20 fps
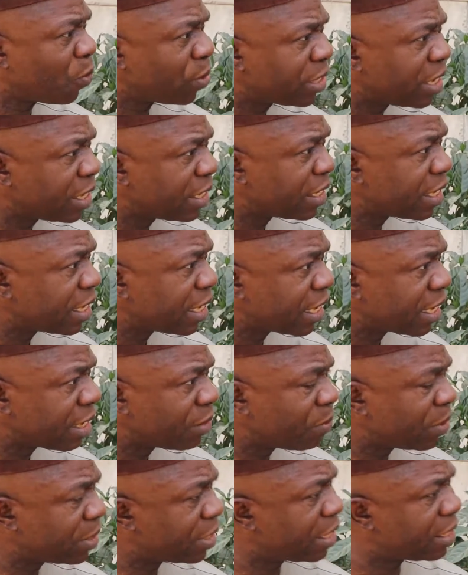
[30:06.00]
within
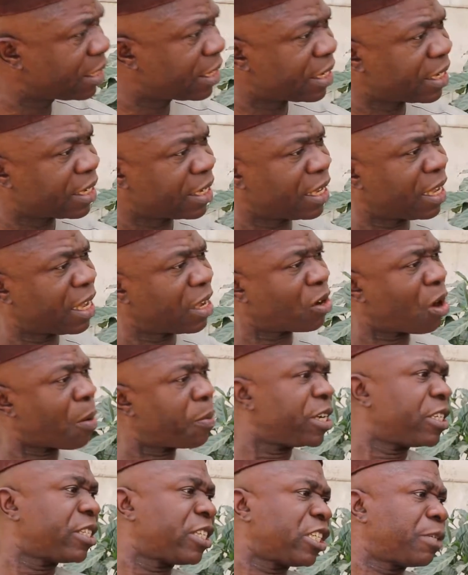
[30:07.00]
the
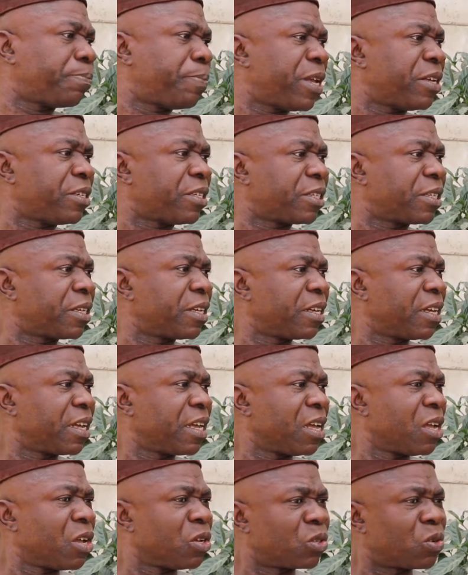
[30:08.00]
community space.
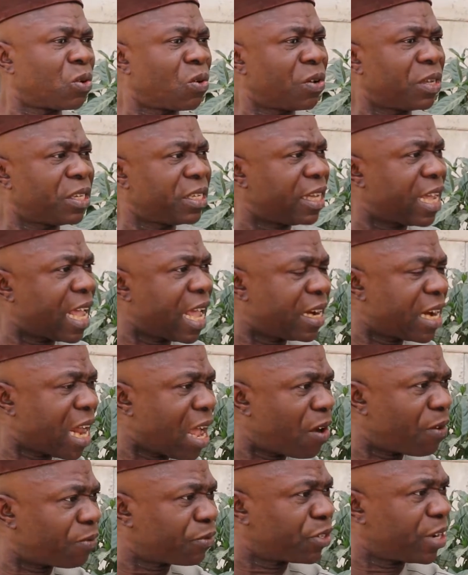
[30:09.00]
So the
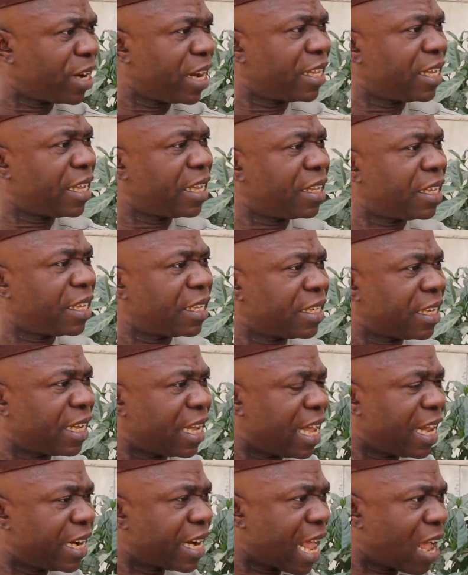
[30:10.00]
area of training, the
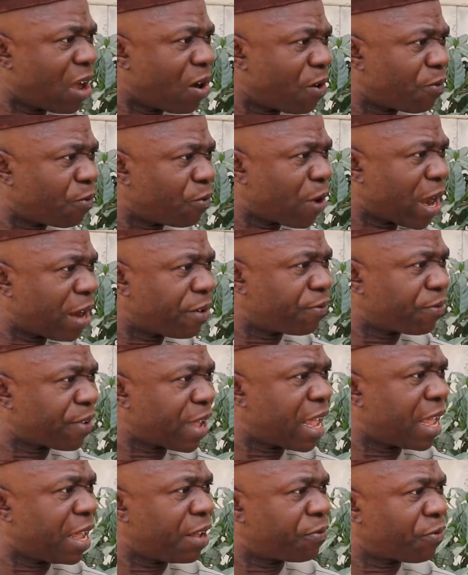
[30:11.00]
area of
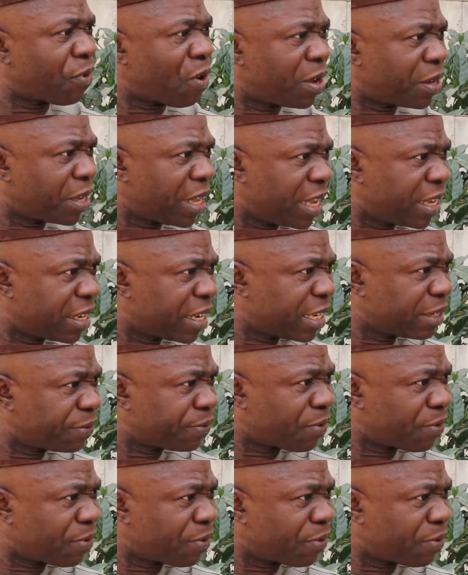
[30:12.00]
welfare, increased